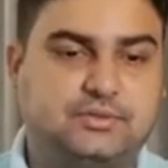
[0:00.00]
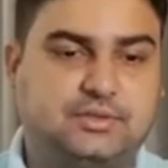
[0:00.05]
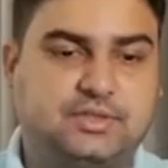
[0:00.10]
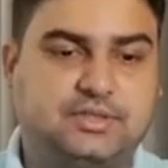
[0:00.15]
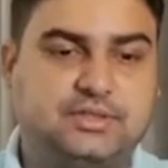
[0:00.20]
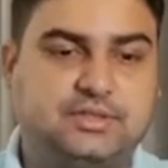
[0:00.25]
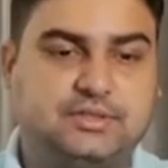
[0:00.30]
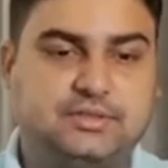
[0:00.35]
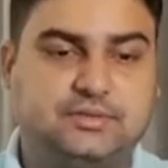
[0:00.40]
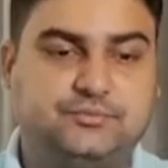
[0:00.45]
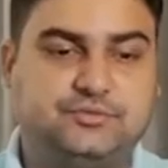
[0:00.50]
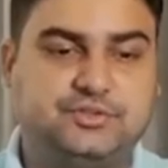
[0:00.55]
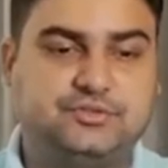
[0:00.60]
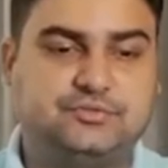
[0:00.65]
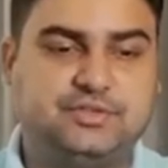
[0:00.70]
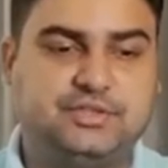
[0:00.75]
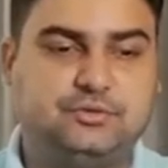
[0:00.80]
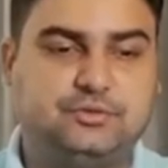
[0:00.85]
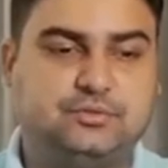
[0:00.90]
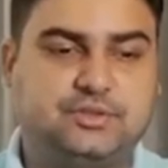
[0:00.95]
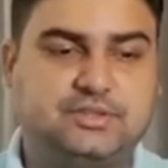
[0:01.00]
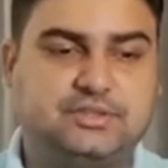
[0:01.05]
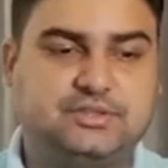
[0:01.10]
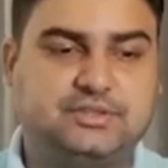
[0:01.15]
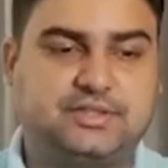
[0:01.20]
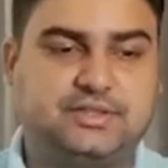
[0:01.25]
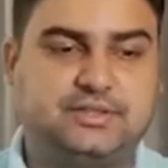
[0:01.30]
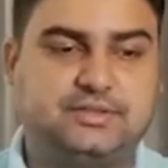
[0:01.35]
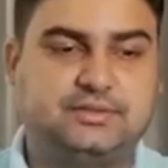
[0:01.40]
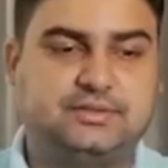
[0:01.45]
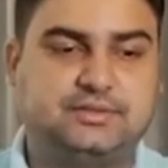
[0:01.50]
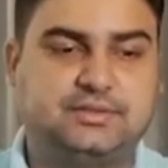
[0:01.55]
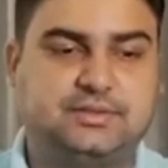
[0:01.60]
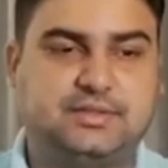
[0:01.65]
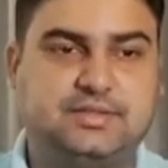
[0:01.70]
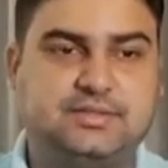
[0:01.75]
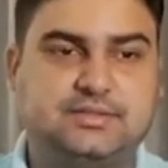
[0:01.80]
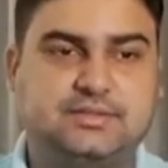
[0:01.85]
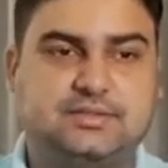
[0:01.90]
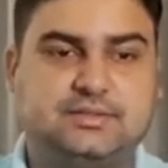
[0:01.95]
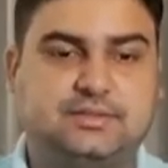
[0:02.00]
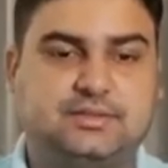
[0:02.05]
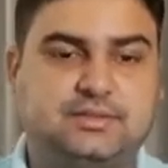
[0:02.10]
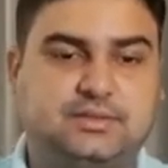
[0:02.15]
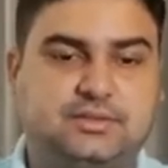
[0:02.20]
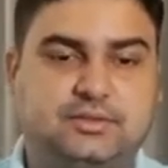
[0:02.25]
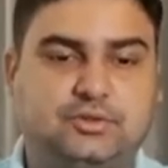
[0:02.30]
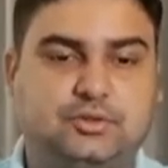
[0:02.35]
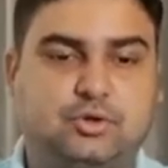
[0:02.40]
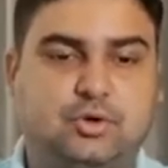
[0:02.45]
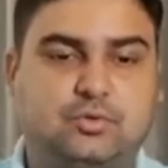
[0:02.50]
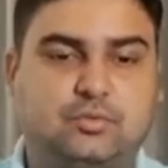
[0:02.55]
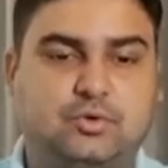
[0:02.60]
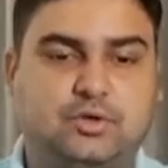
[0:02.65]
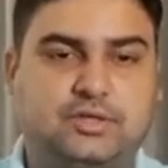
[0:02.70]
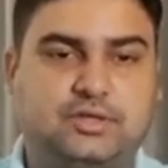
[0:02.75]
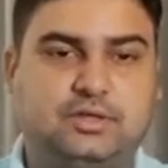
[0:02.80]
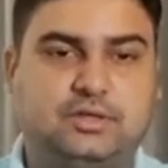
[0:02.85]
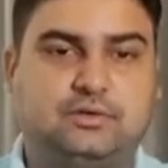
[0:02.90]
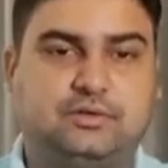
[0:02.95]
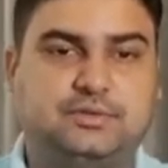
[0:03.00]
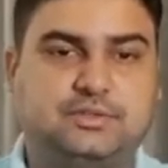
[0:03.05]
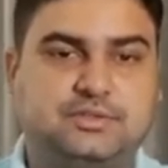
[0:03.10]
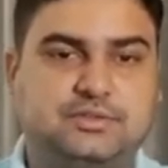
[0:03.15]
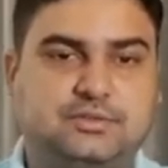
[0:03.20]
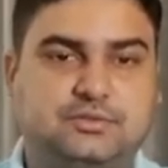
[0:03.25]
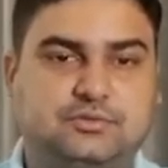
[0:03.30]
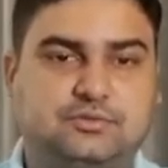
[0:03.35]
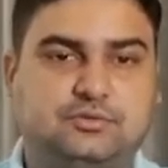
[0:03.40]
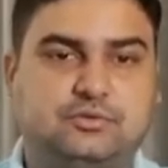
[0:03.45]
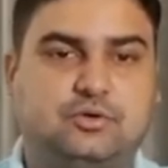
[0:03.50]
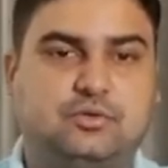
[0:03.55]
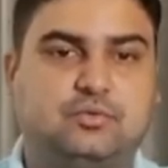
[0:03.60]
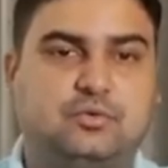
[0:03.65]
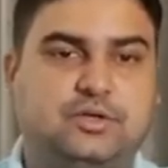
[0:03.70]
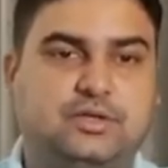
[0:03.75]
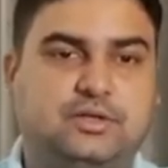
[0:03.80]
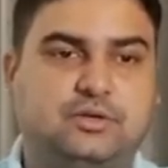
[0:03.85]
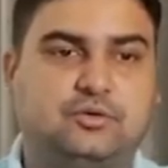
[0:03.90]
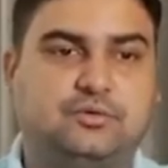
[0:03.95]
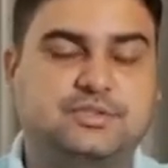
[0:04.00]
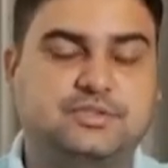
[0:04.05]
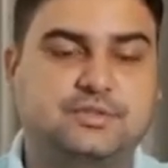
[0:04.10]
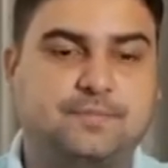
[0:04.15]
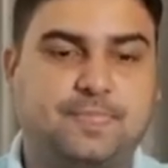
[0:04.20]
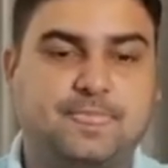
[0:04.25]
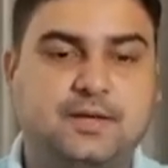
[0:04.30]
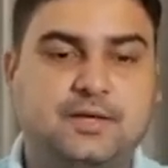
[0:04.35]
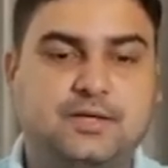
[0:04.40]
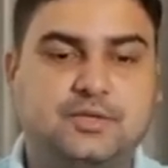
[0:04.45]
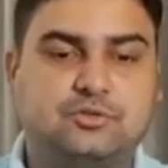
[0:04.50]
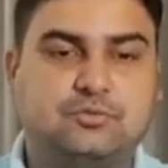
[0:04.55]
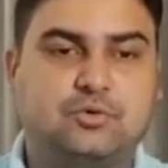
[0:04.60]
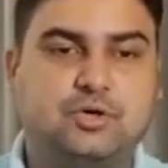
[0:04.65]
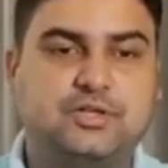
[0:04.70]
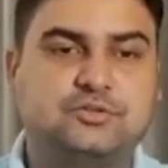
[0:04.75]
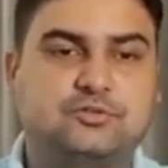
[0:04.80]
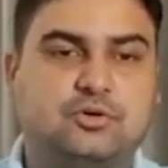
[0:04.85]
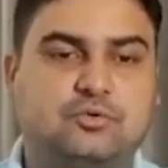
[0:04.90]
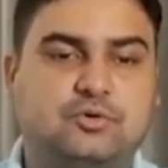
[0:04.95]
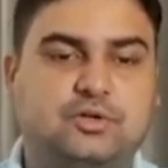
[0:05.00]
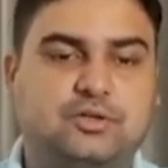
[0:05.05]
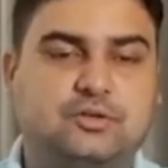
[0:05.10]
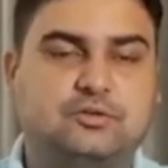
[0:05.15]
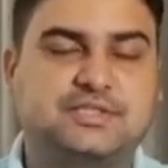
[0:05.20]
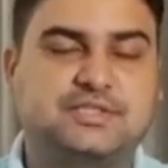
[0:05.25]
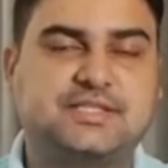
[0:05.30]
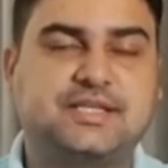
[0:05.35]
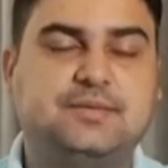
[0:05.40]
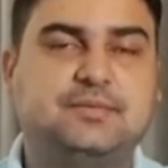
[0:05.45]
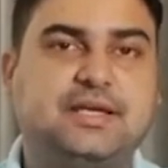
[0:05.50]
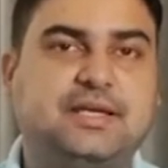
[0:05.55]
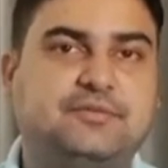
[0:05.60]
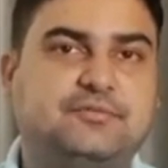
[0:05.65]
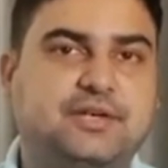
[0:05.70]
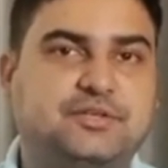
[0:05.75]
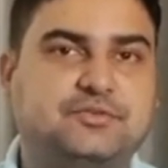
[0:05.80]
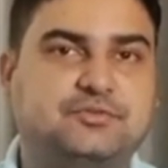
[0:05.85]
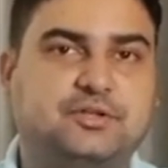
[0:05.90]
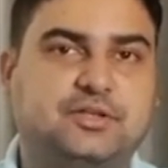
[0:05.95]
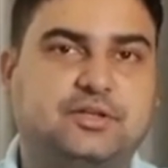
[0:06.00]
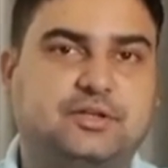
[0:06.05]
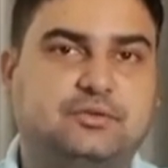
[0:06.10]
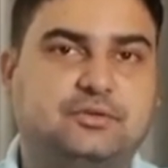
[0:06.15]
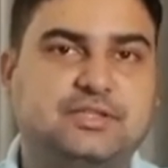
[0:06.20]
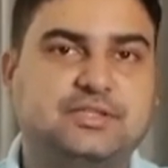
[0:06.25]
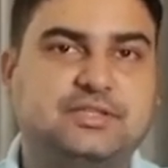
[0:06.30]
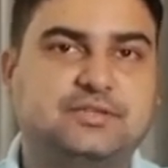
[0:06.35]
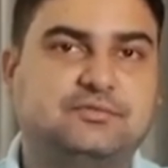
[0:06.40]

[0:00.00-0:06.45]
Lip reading: Another term which we need to understand is the dock water allowance. So dock water allowance. So what is dock water allowance? Same like fresh water allowance.